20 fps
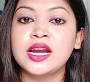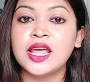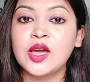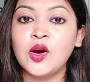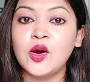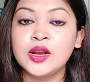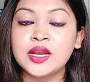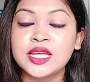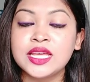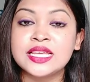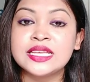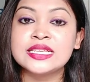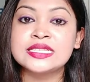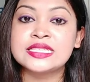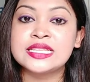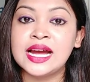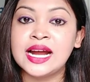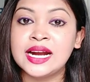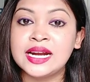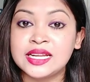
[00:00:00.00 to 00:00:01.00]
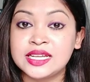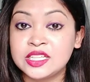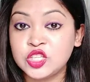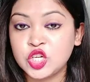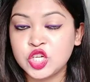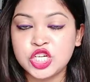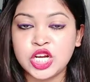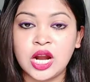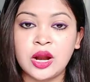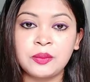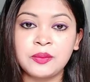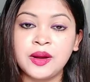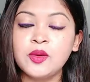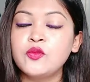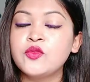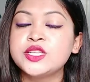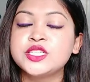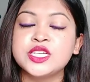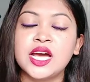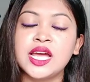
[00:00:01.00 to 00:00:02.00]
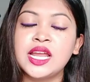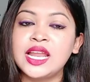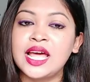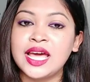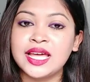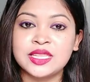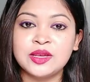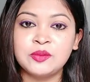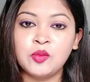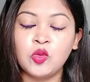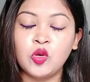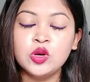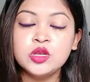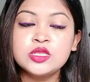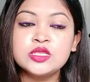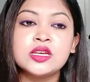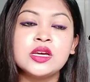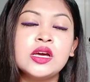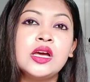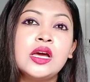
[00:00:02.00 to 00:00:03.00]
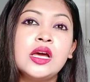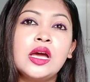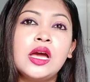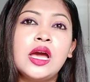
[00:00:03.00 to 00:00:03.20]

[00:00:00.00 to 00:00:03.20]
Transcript: crayon is that the sharpener, which I like the most.